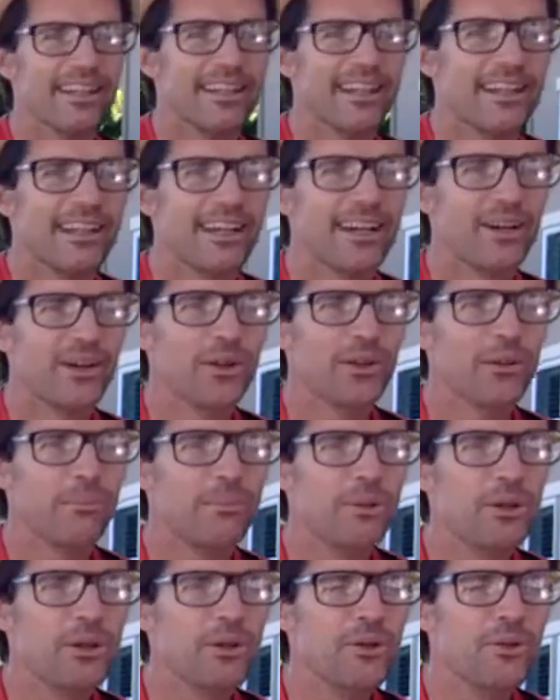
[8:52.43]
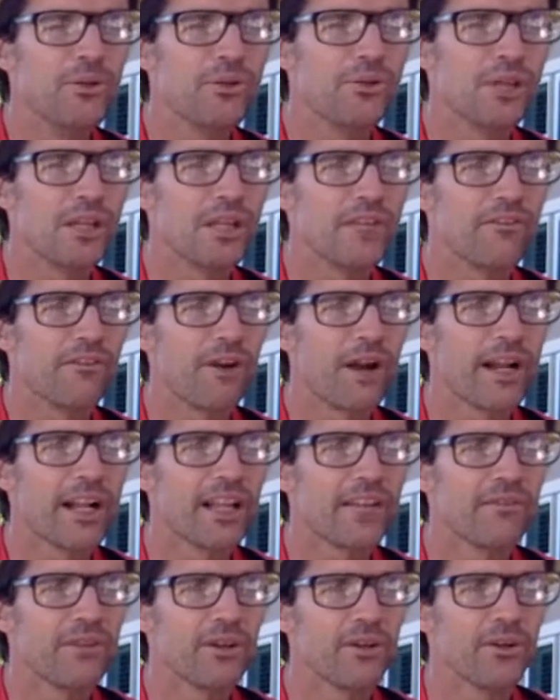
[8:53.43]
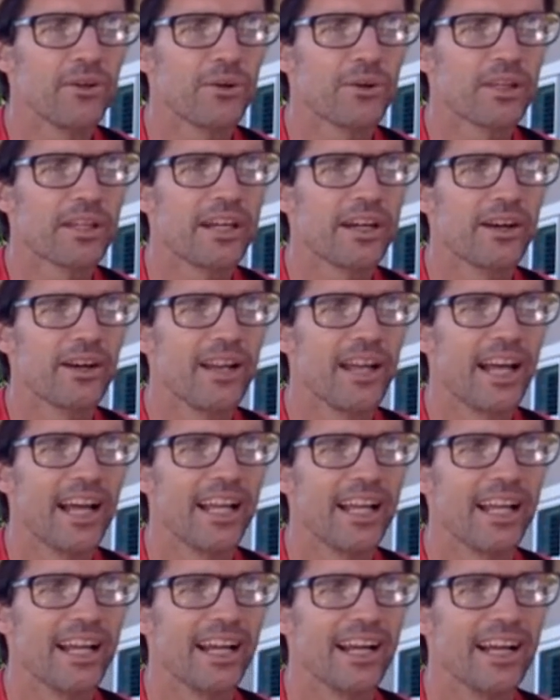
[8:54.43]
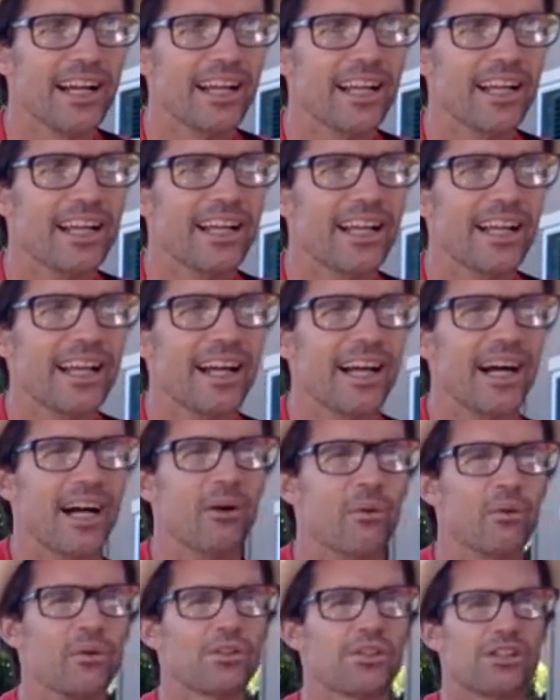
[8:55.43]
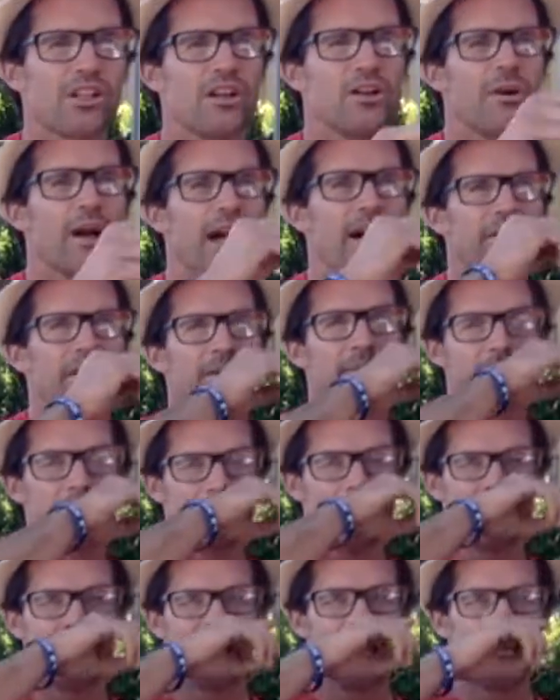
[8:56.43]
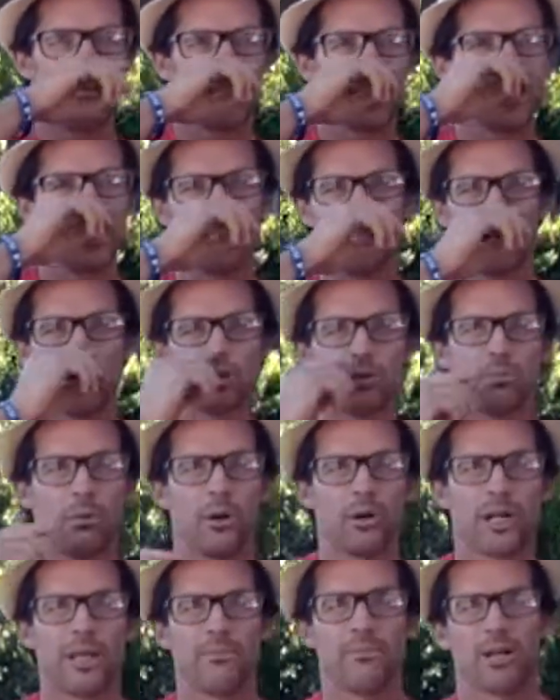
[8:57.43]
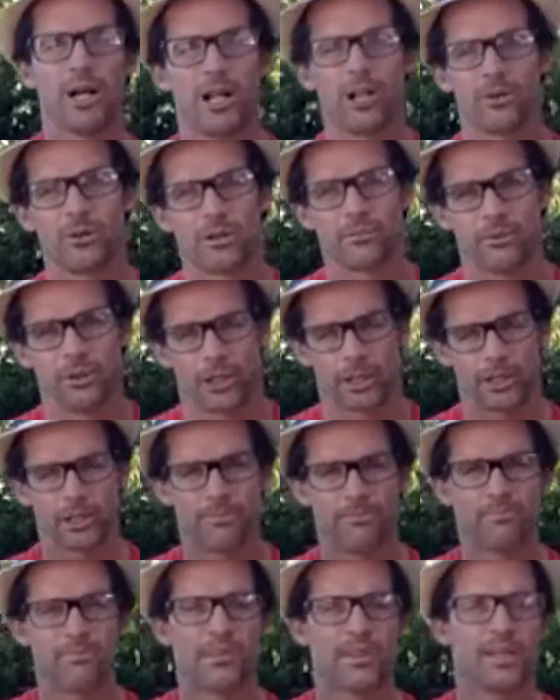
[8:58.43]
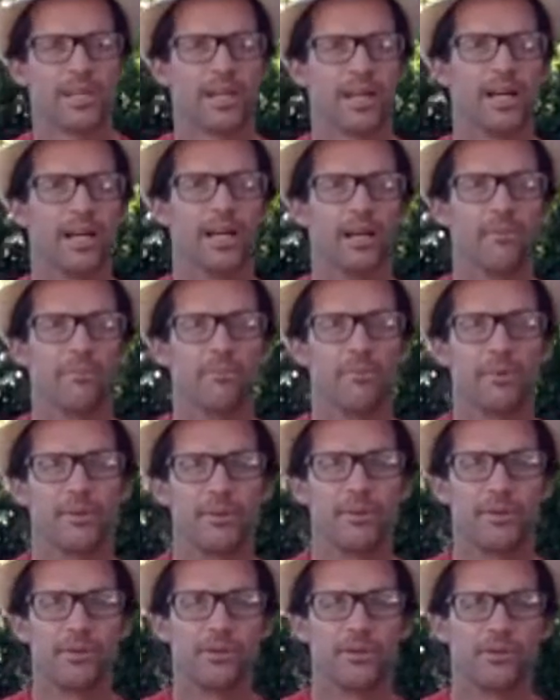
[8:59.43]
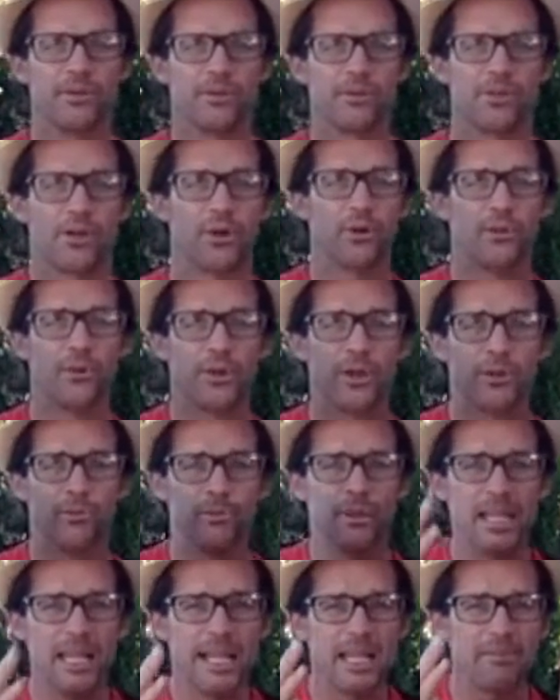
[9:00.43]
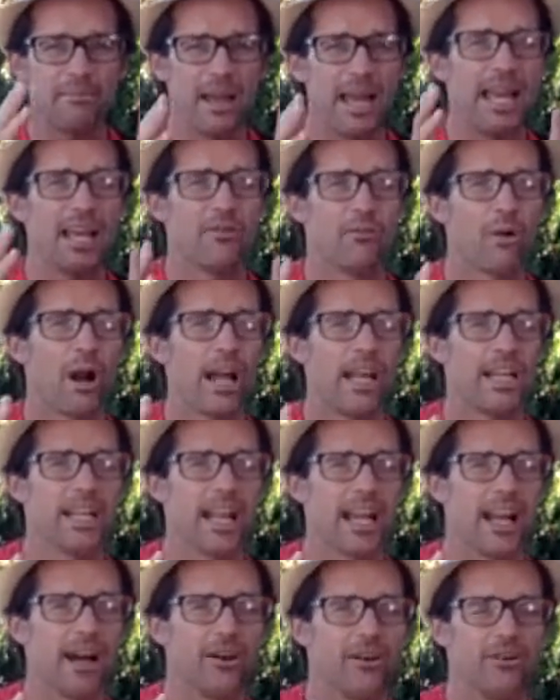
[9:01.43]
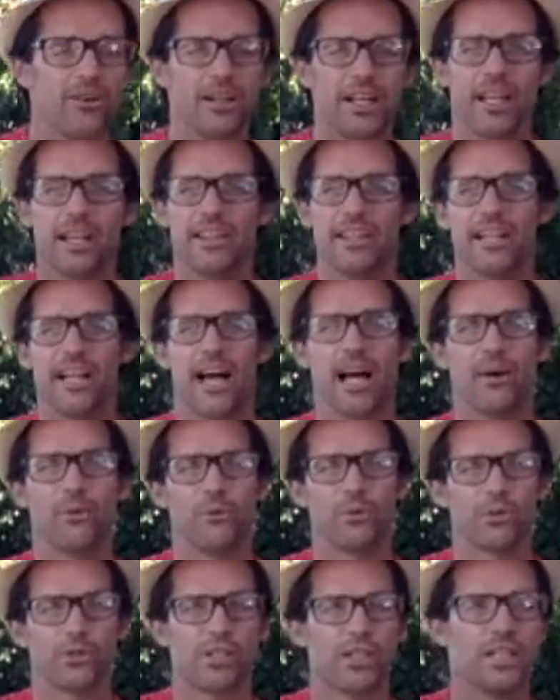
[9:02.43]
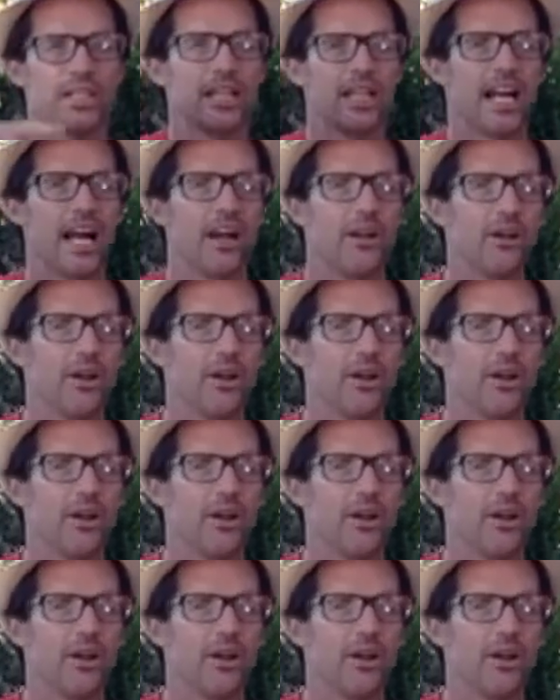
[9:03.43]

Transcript: Oh, the Pews in Franklinville, North Carolina wants to know how can we get a Coach Ballgame coloring book. So they're being made right now, and then I will send it out